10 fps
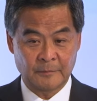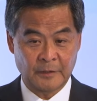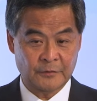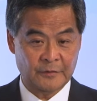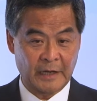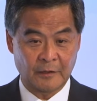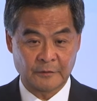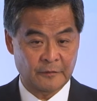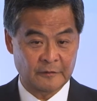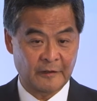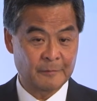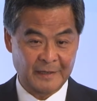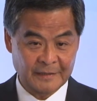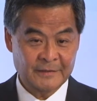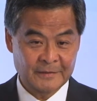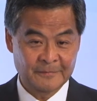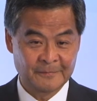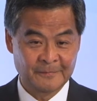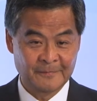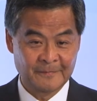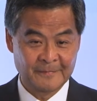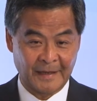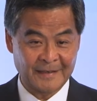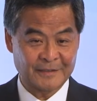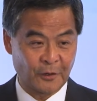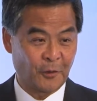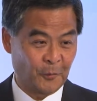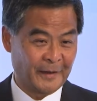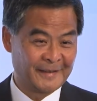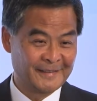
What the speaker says: is 3 hours, 45 minutes, and that's a long way.